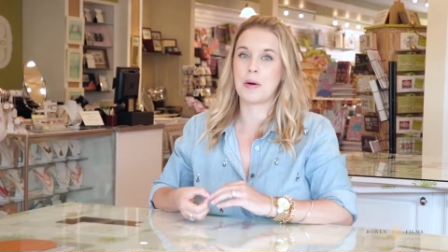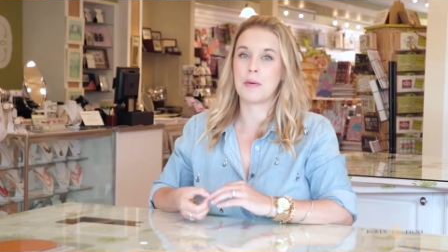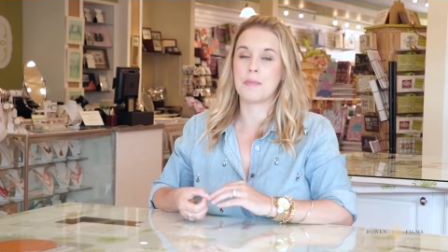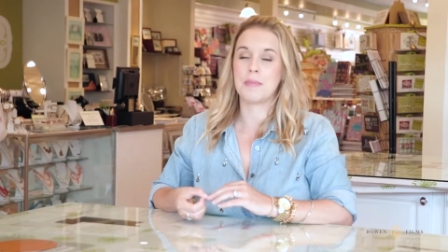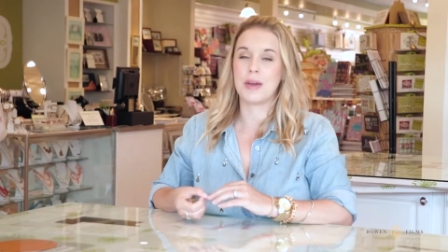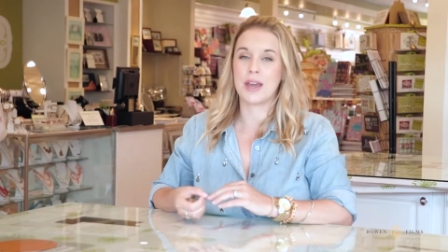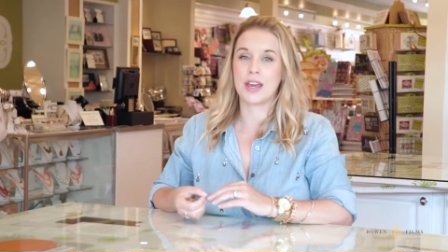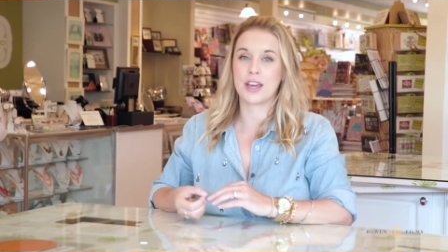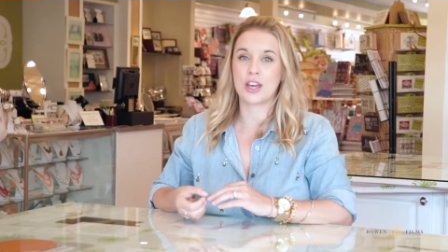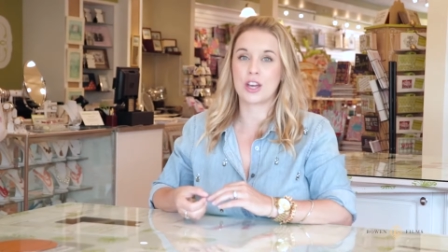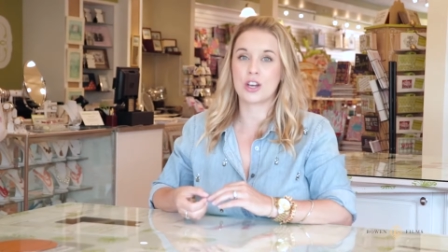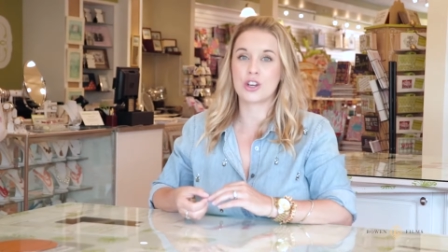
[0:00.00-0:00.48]
but
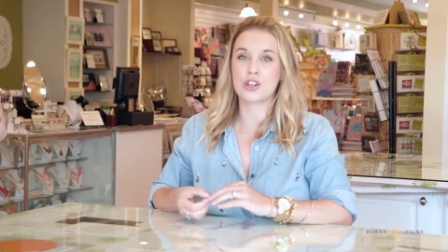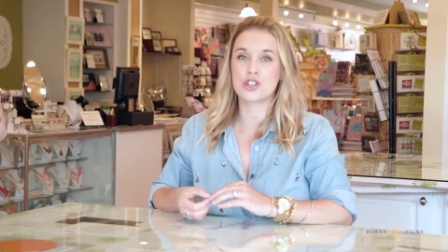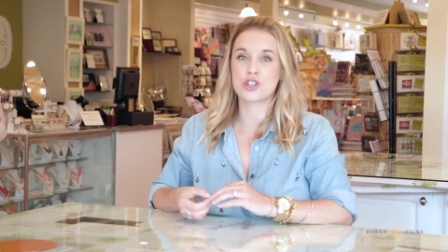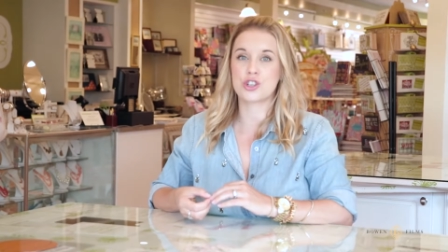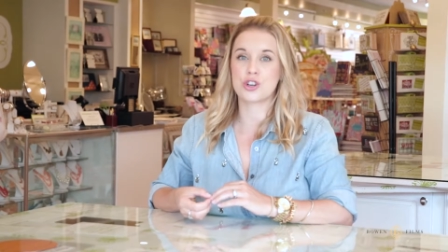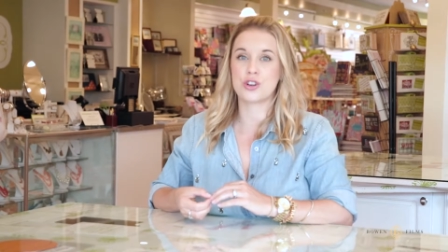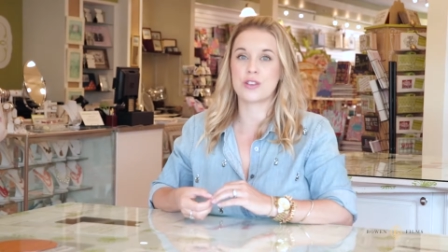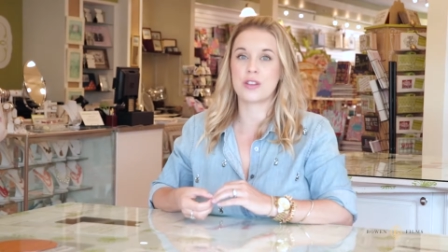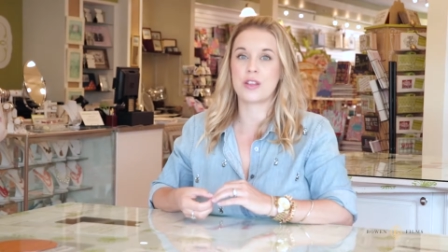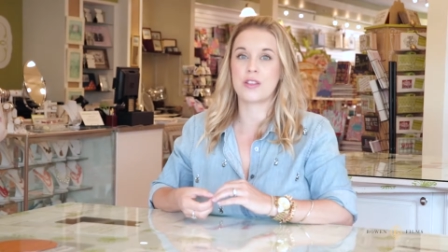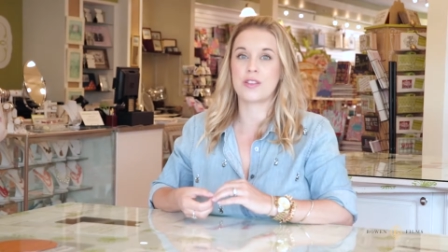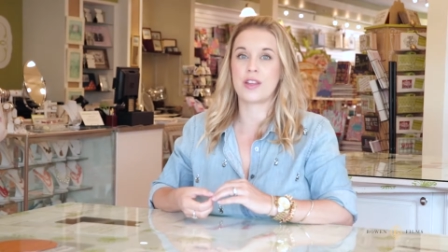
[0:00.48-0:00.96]
making
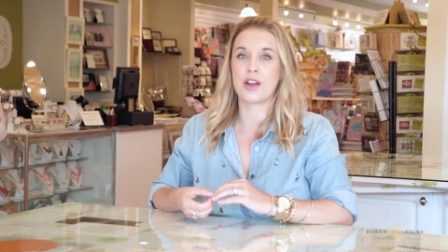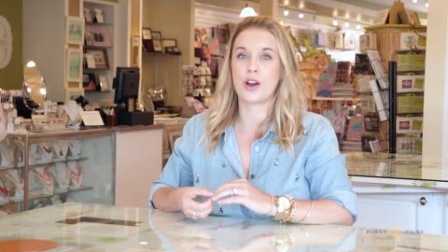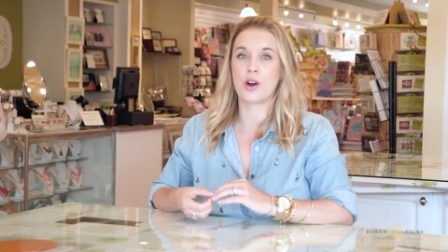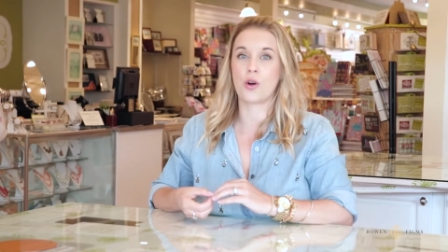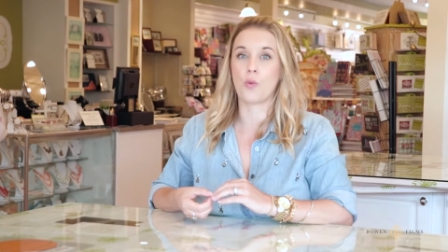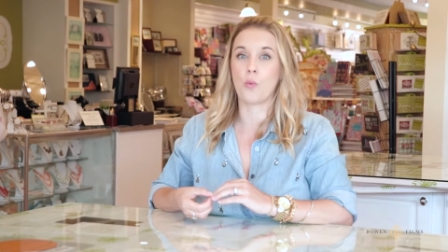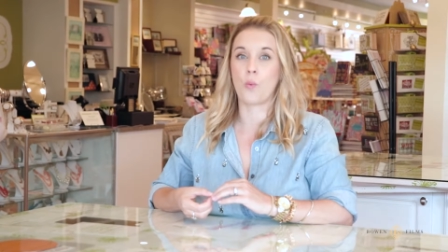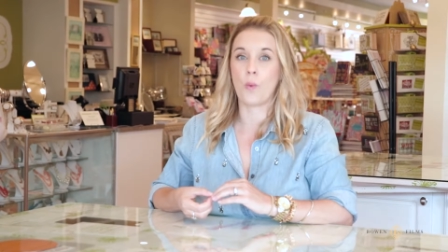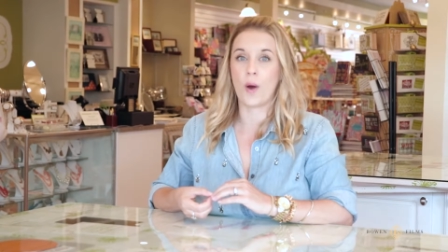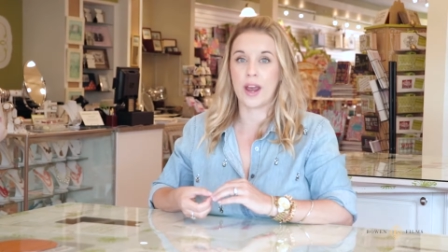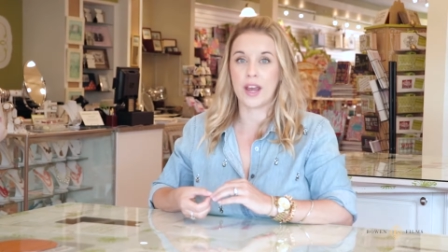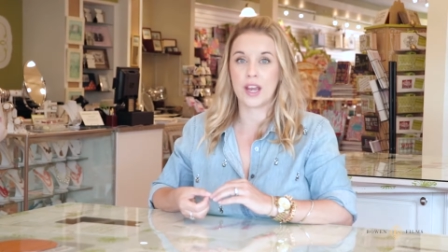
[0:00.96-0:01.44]
sure that they're
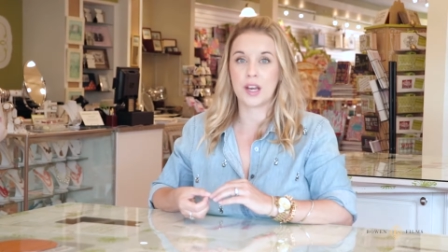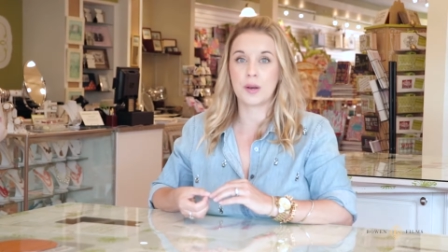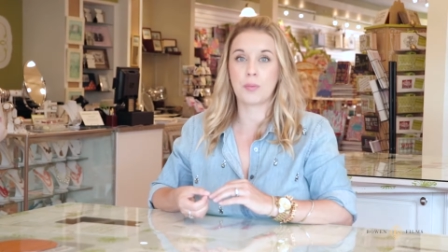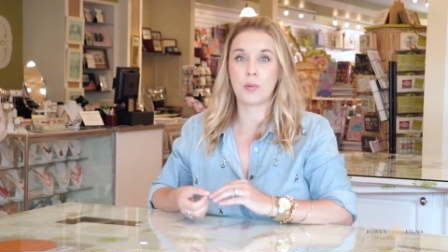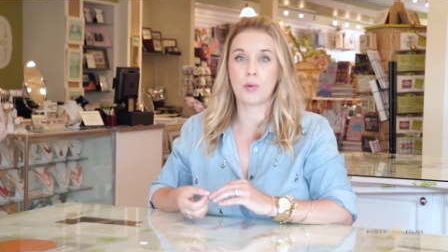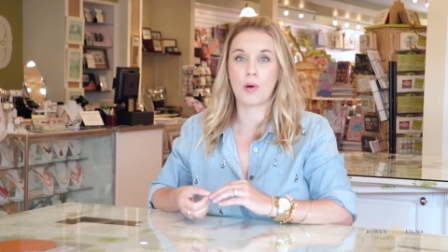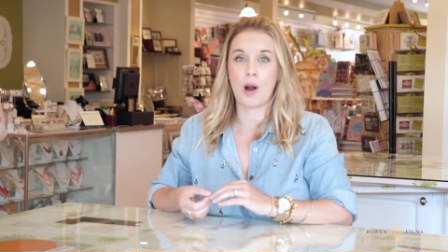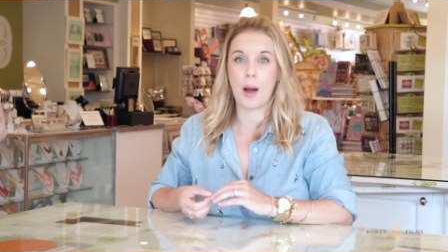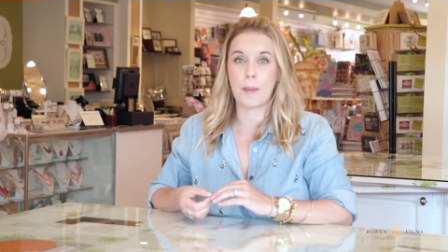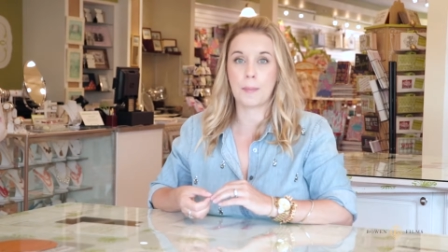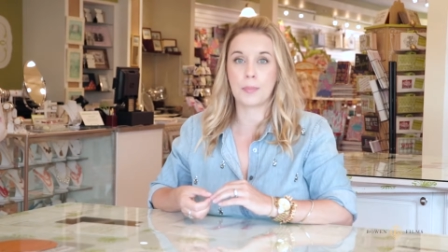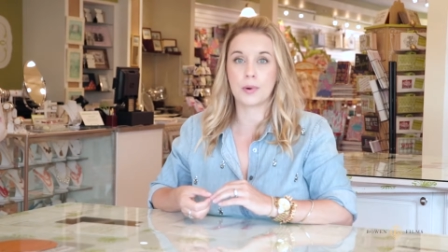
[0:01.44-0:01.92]
weighed
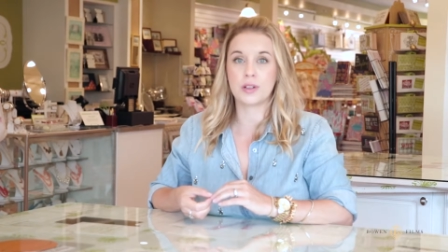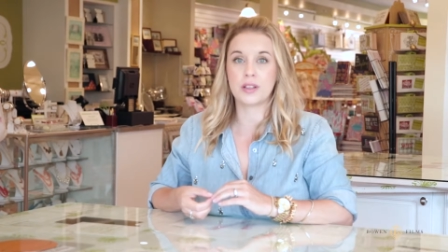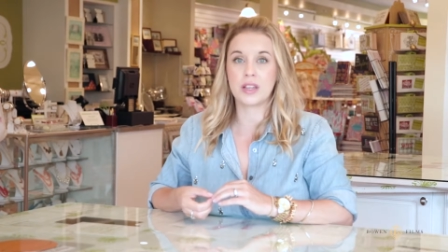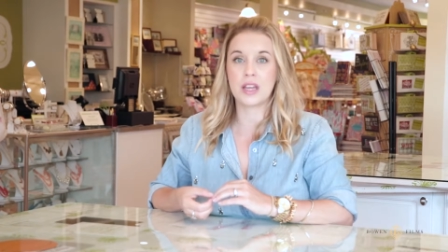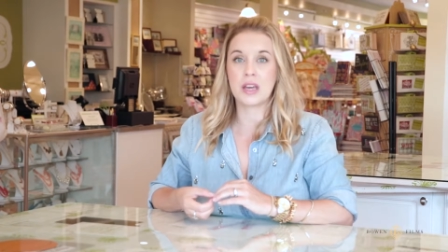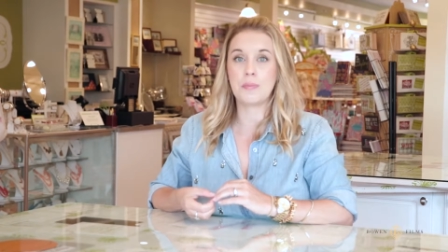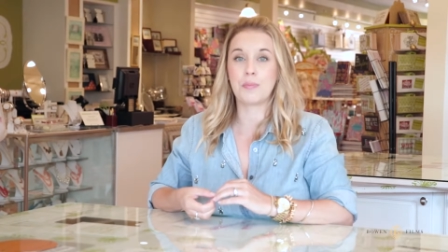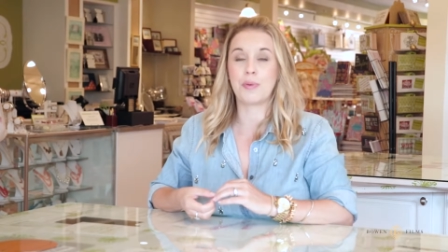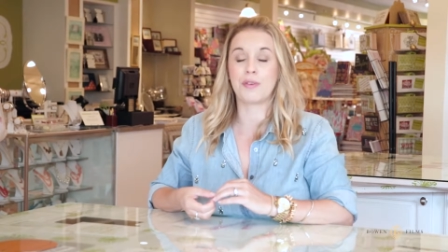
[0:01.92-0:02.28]
properly